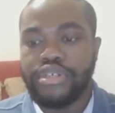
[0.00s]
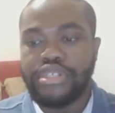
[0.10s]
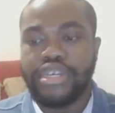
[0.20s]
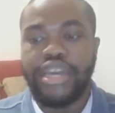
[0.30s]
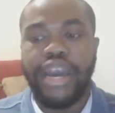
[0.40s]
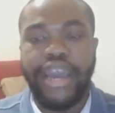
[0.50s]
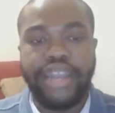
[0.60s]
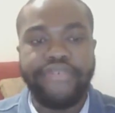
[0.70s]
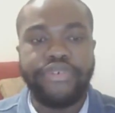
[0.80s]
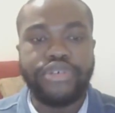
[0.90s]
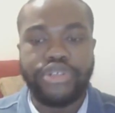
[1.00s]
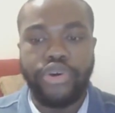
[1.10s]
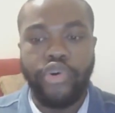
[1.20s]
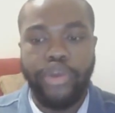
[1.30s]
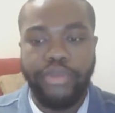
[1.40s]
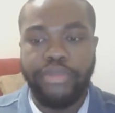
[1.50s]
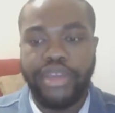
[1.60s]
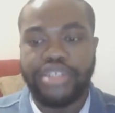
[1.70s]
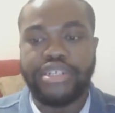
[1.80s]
to guide future OMMH